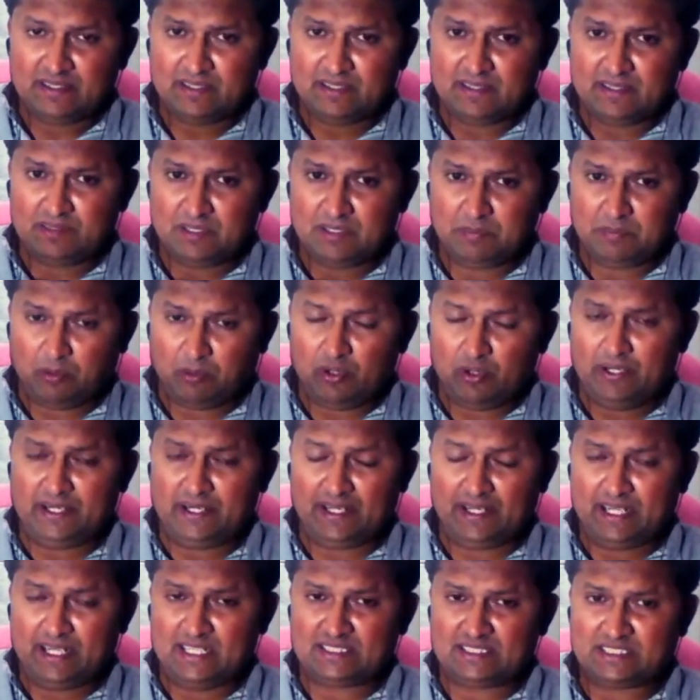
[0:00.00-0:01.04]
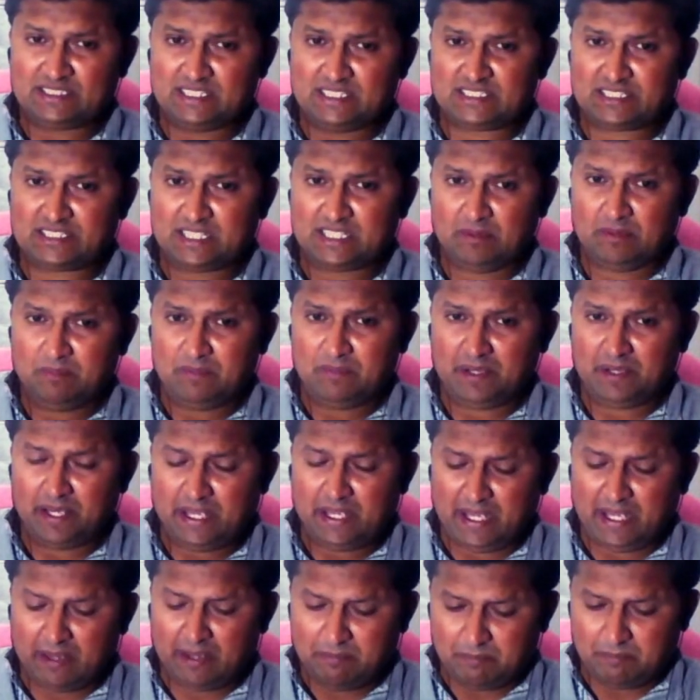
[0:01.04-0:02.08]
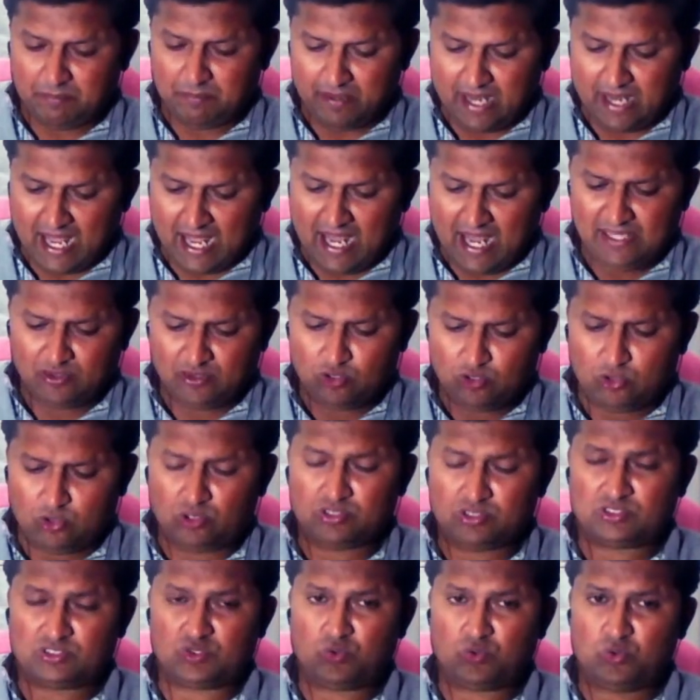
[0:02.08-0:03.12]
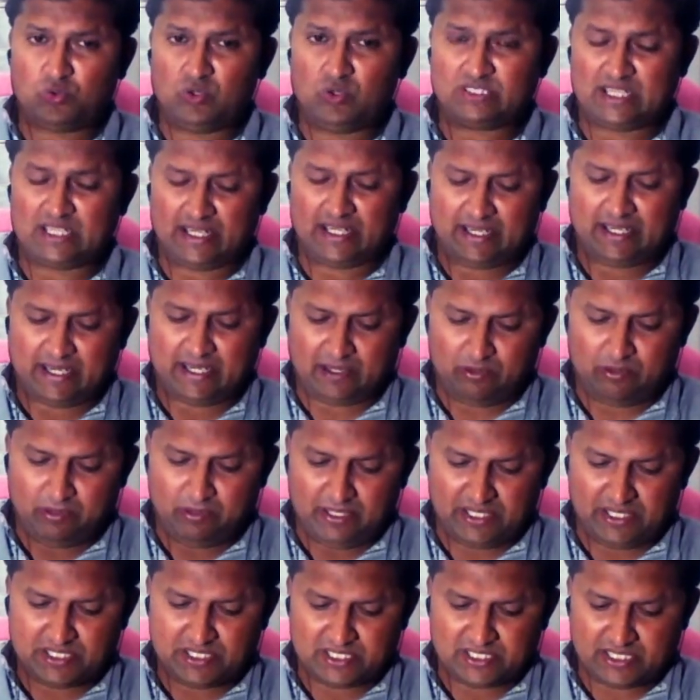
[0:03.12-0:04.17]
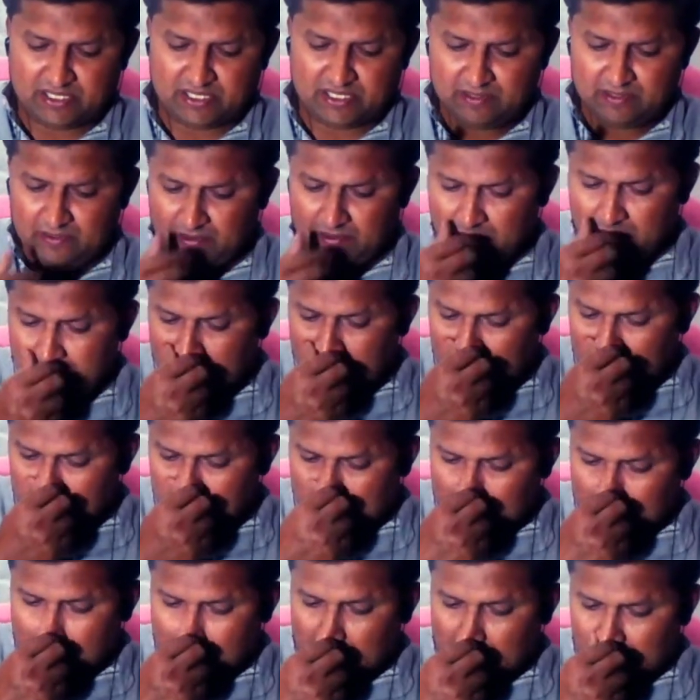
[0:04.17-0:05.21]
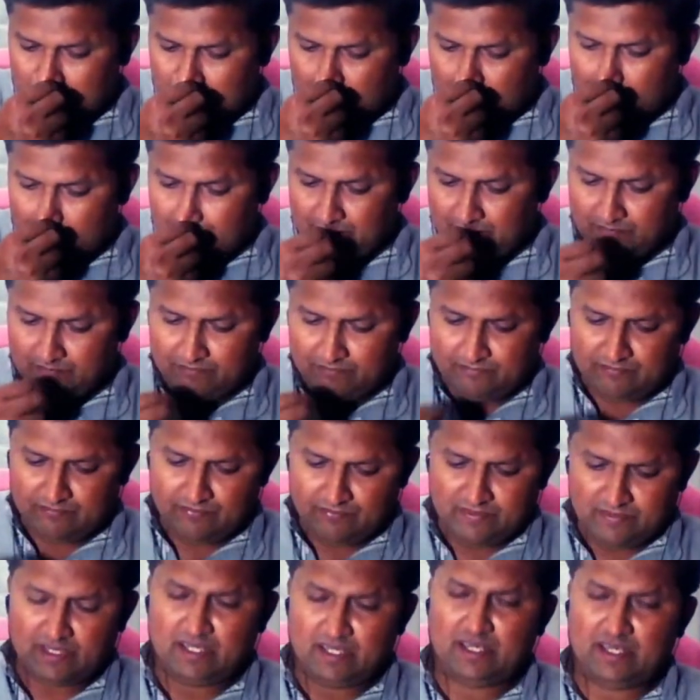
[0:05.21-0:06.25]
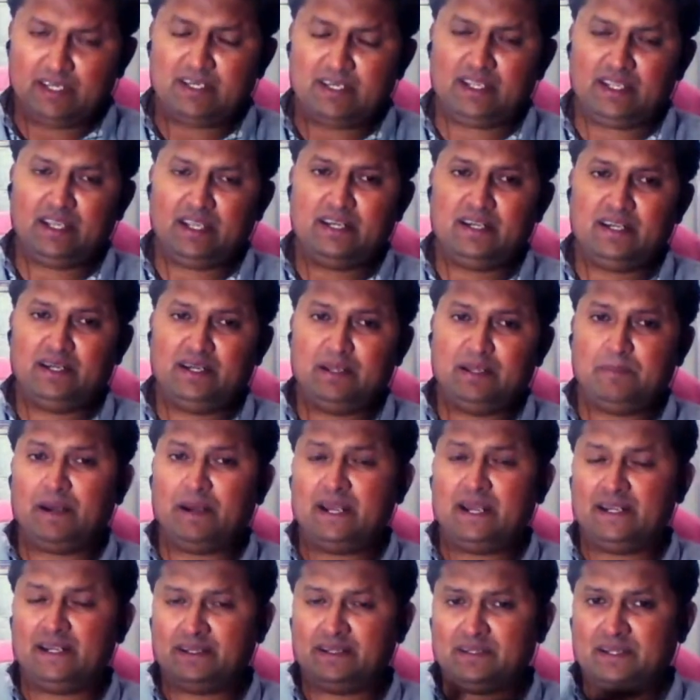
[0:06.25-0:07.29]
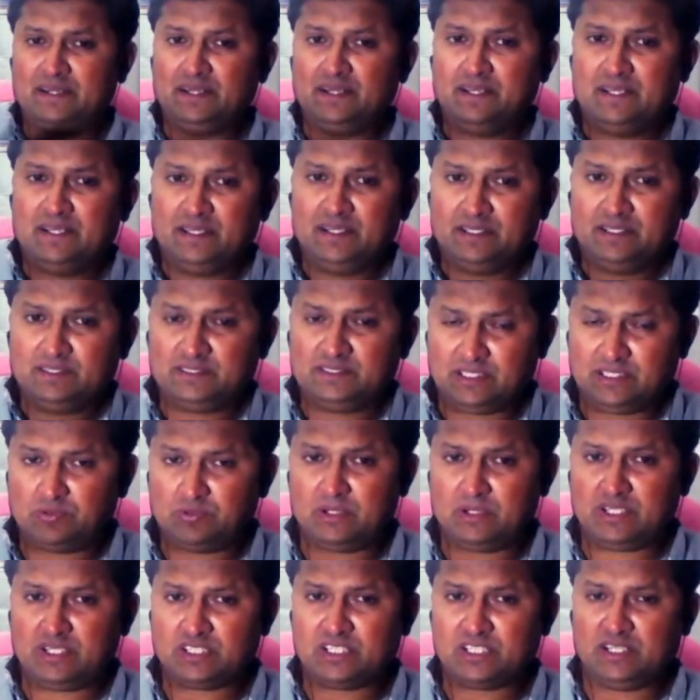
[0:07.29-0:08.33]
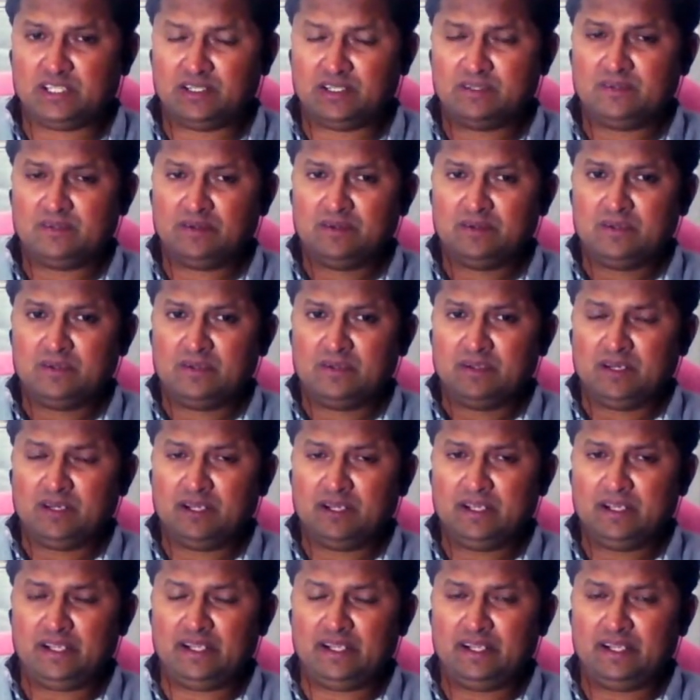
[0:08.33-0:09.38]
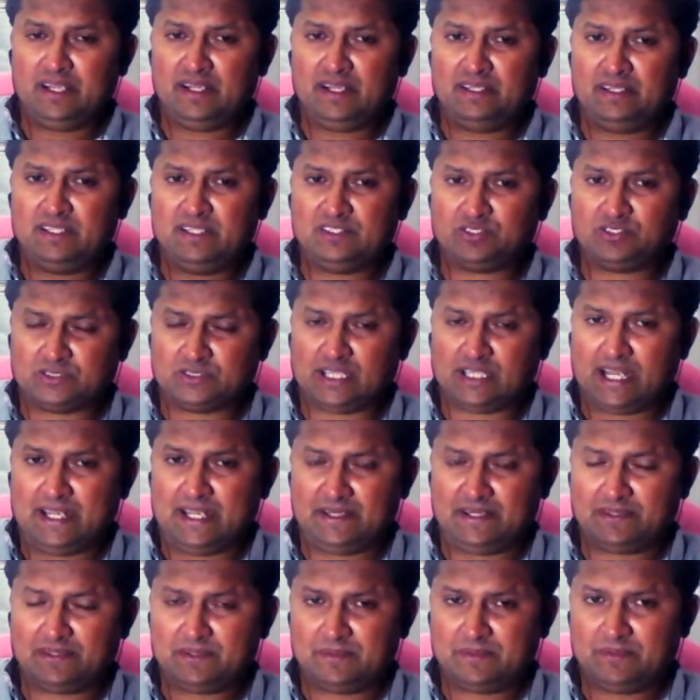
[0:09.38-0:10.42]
the political system apply those rules and regulation uh, in different situation in the society,